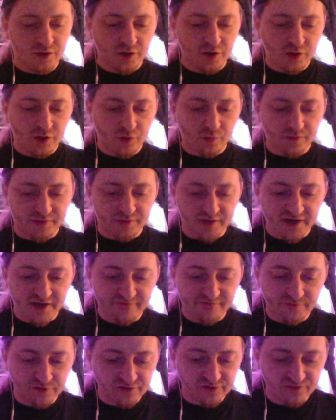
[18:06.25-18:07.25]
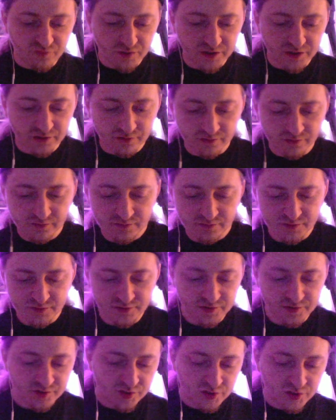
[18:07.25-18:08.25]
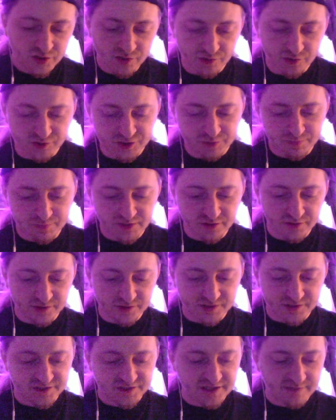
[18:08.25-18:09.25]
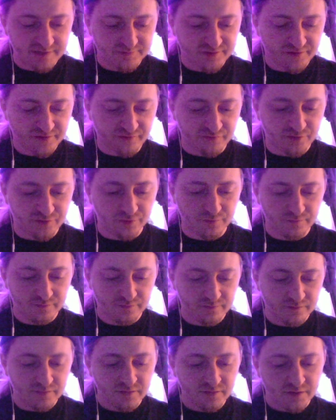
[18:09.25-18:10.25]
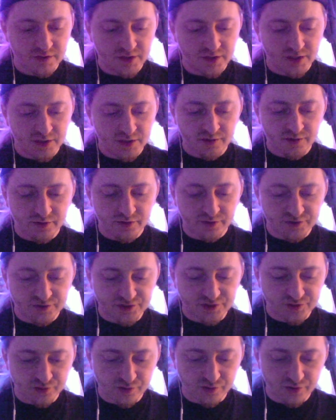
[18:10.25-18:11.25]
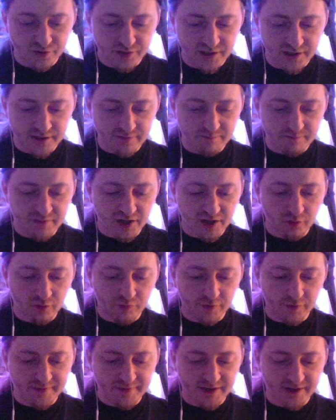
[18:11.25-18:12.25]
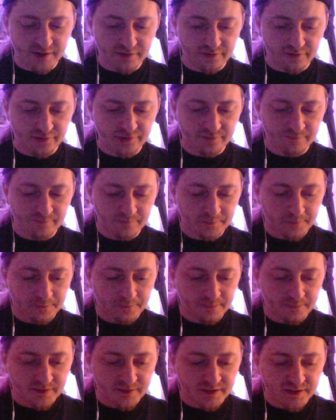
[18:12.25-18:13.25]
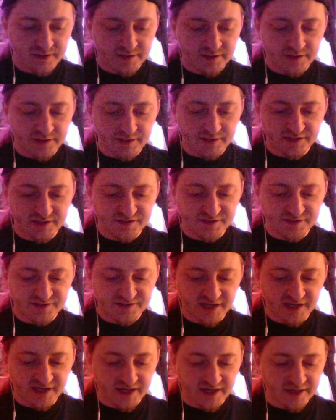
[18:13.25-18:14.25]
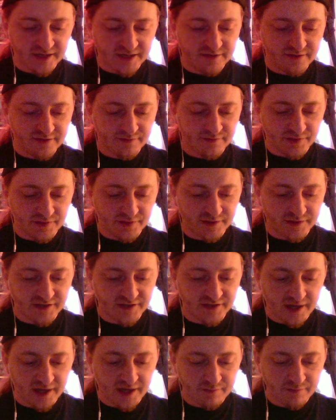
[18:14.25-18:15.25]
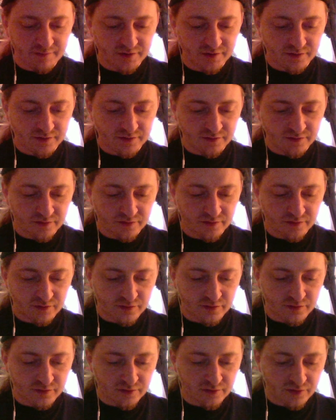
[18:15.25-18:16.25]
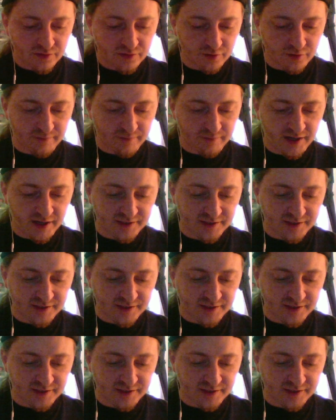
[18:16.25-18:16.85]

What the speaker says: With an effort of will, her spirit stepped through, the sword and bell prepared. Inside the diamond, her body